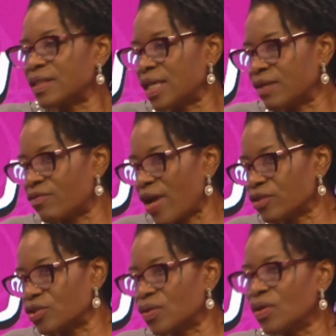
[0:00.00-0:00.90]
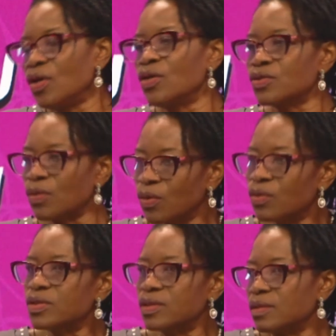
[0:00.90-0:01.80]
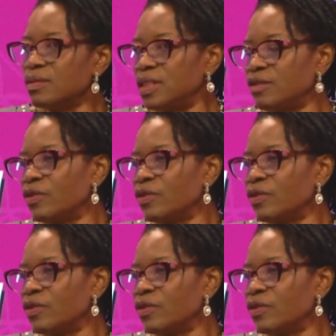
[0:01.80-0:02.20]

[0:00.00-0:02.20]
get a fracture. So those individuals...